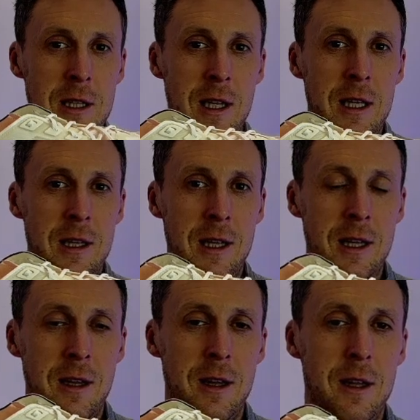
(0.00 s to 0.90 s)
likely
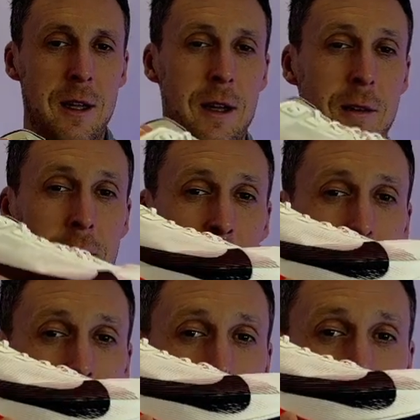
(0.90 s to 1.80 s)
that the
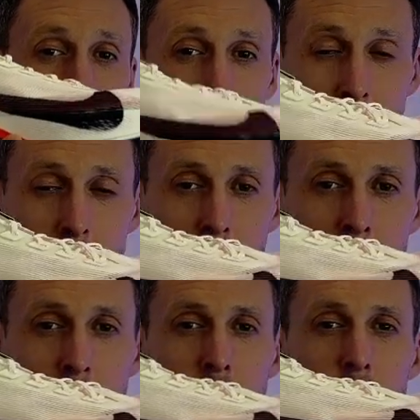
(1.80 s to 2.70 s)
Vaporfly 4
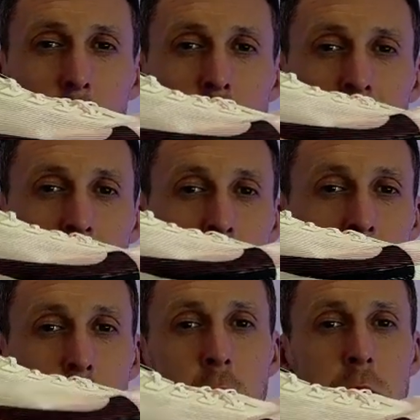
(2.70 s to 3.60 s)
are going to be
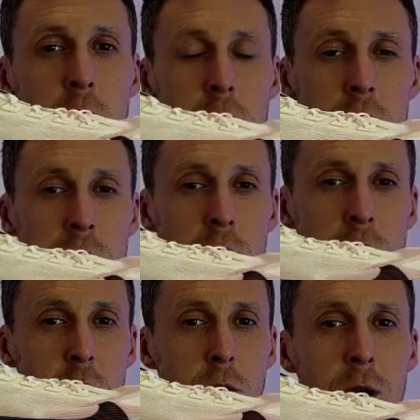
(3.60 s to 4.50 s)
most suited
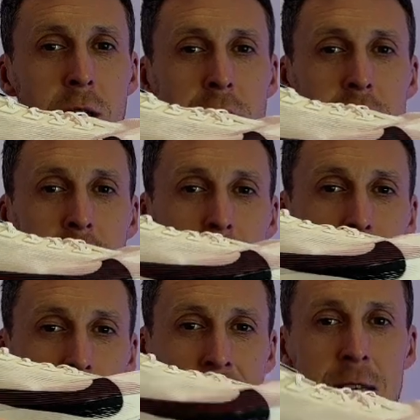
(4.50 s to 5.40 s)
to slightly
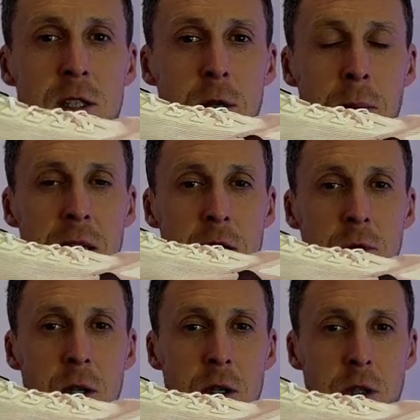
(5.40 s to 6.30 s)
faster paced
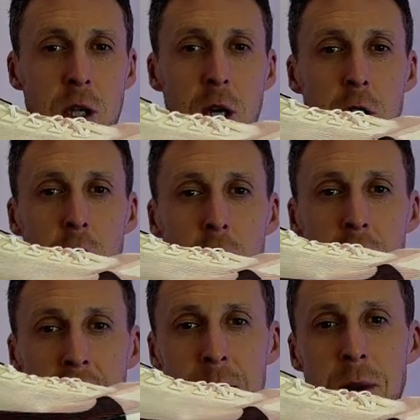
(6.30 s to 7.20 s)
runners who are
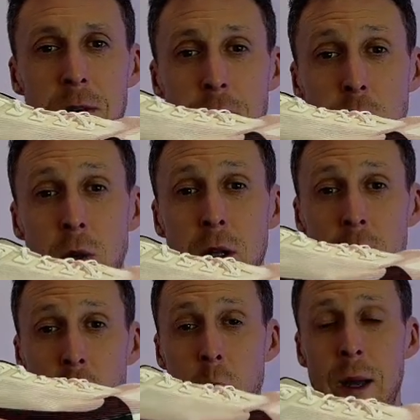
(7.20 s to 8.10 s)
aiming for really
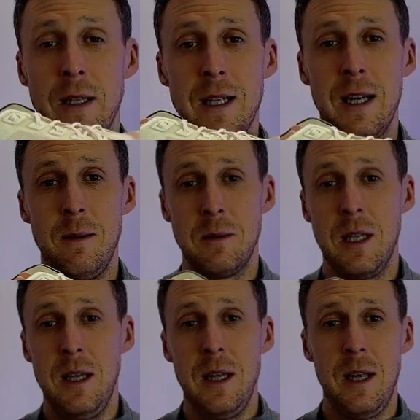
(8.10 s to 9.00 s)
quick times
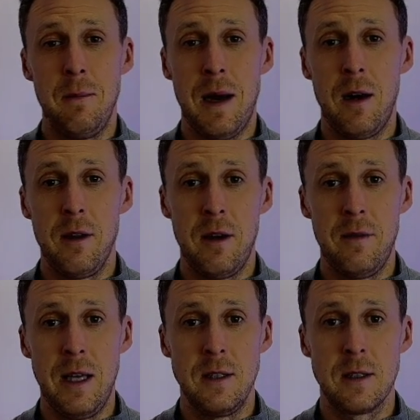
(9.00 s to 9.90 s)
in marathon
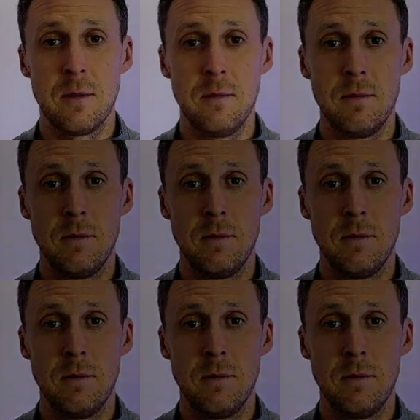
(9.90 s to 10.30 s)
events.